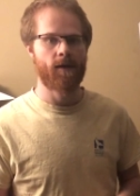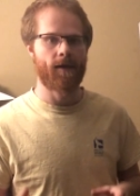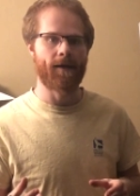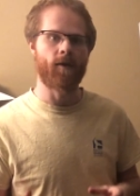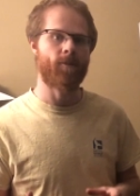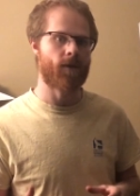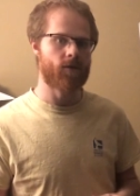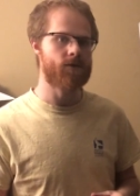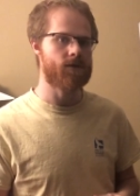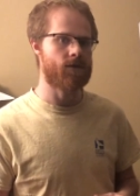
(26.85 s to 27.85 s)
and I'll
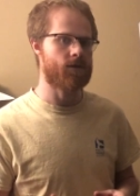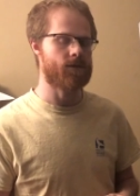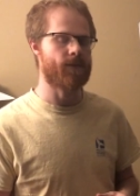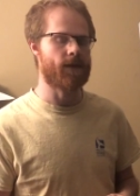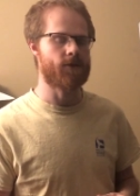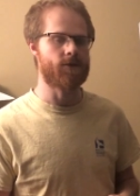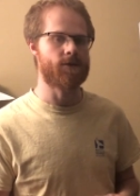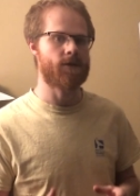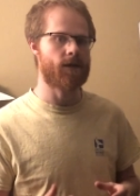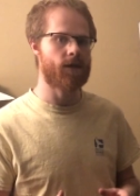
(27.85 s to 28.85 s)
post those
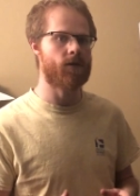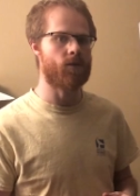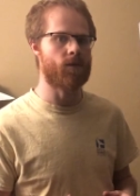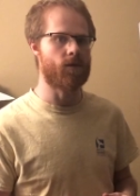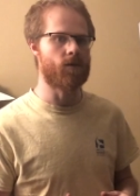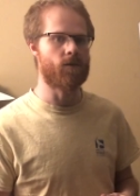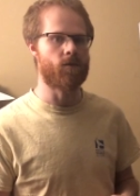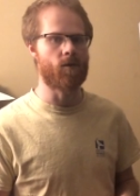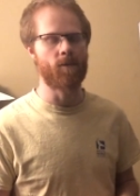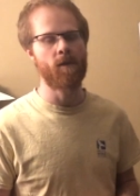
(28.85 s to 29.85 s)
pictures into a Google
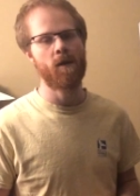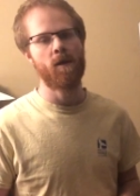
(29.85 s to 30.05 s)
form.